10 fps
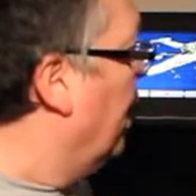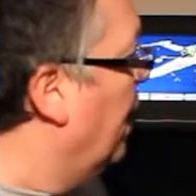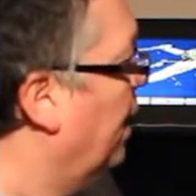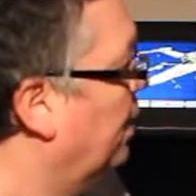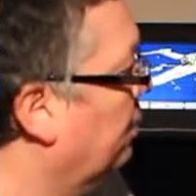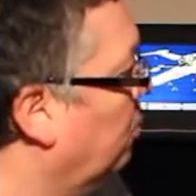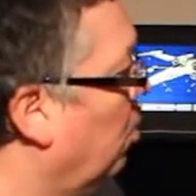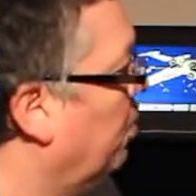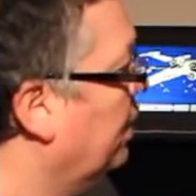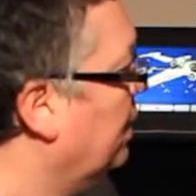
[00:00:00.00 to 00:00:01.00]
And
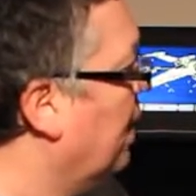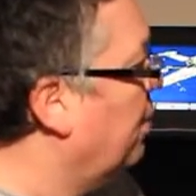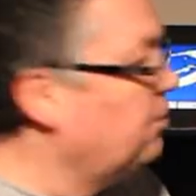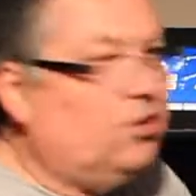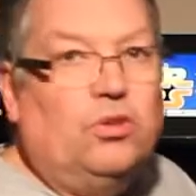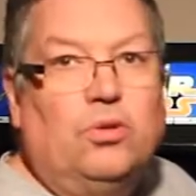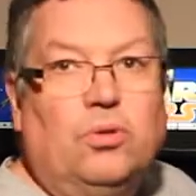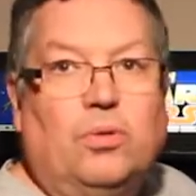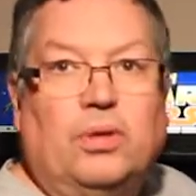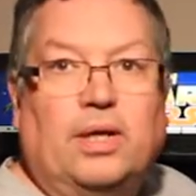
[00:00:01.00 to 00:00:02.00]
all we need now is a
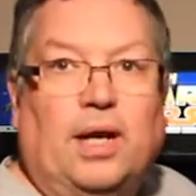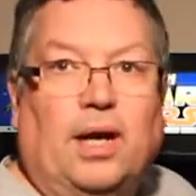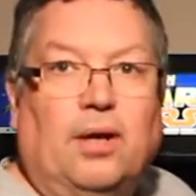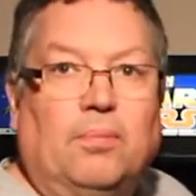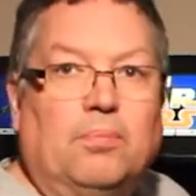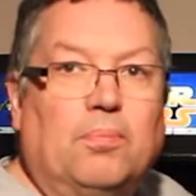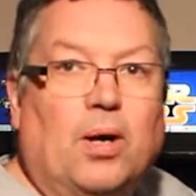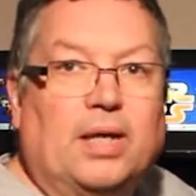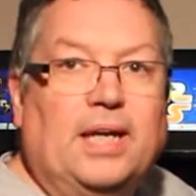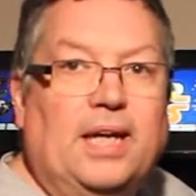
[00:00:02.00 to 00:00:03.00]
new um,
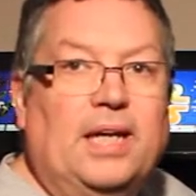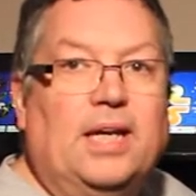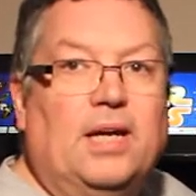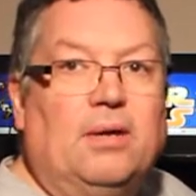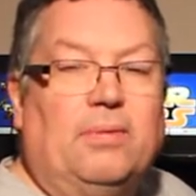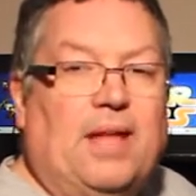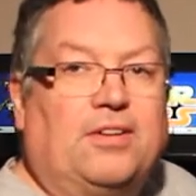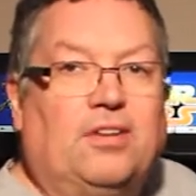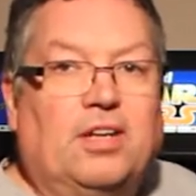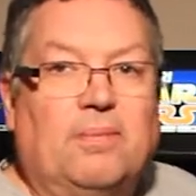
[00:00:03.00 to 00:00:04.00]
marquee
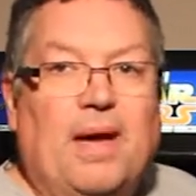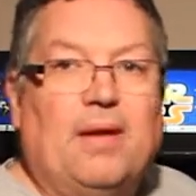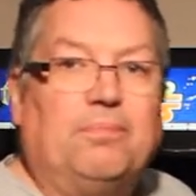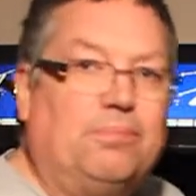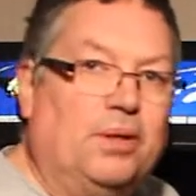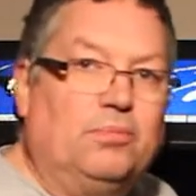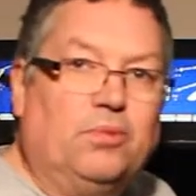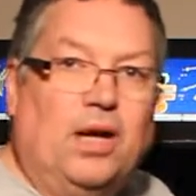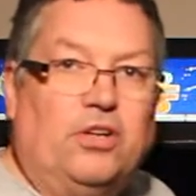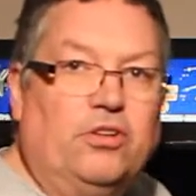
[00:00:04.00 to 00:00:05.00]
that's going to come out, but
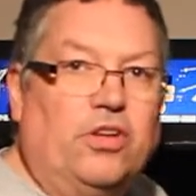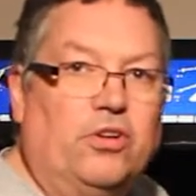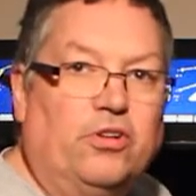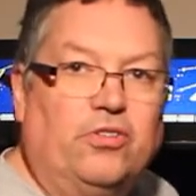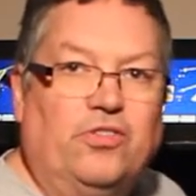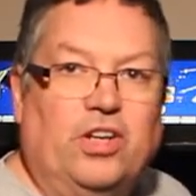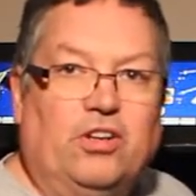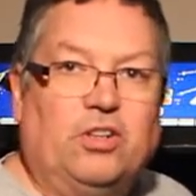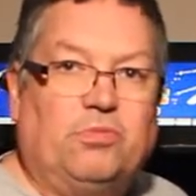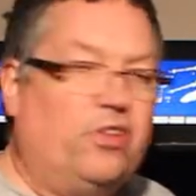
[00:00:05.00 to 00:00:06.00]
we're not going to do another
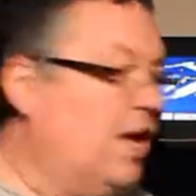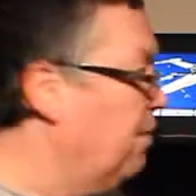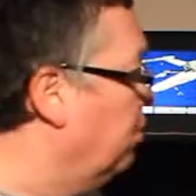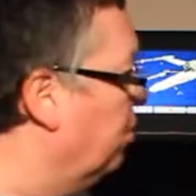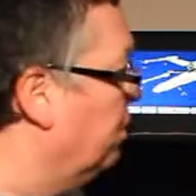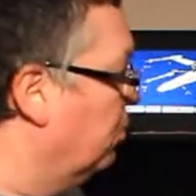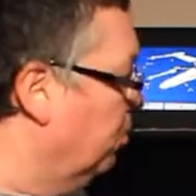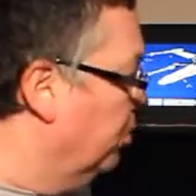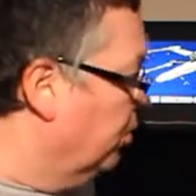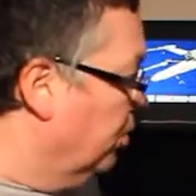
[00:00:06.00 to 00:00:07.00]
video just for that. just
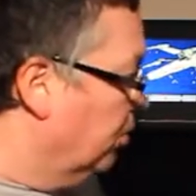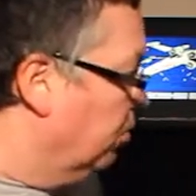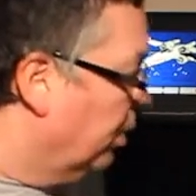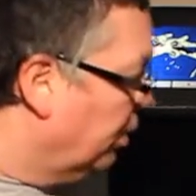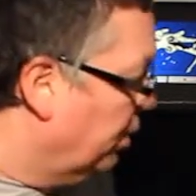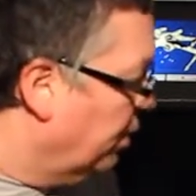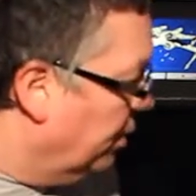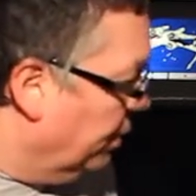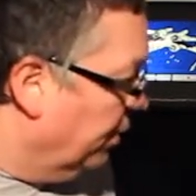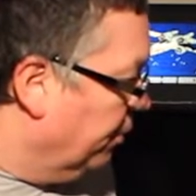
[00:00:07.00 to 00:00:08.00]
one of those things where,
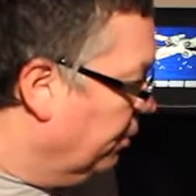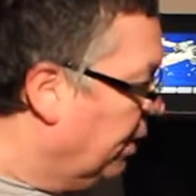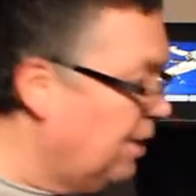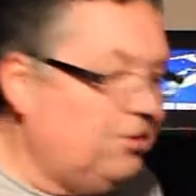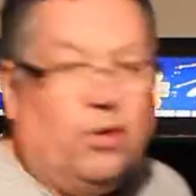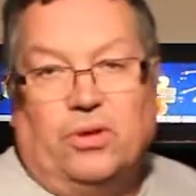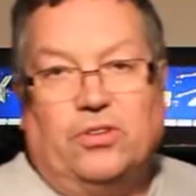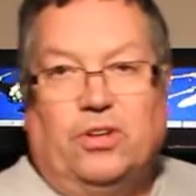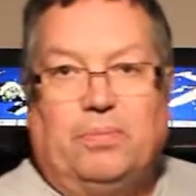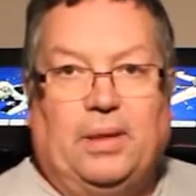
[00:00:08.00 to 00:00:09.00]
you know, you guys know what it's
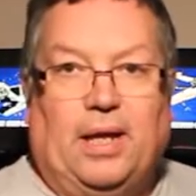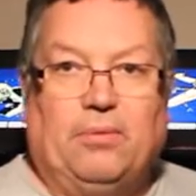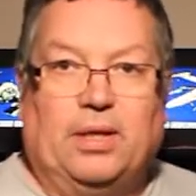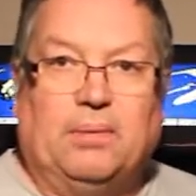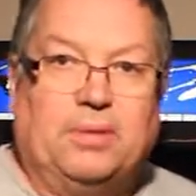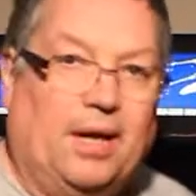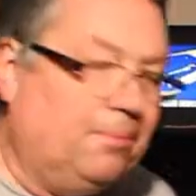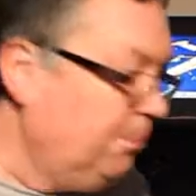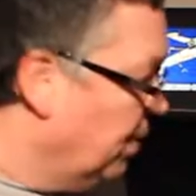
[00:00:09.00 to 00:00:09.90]
going to be like when it comes out.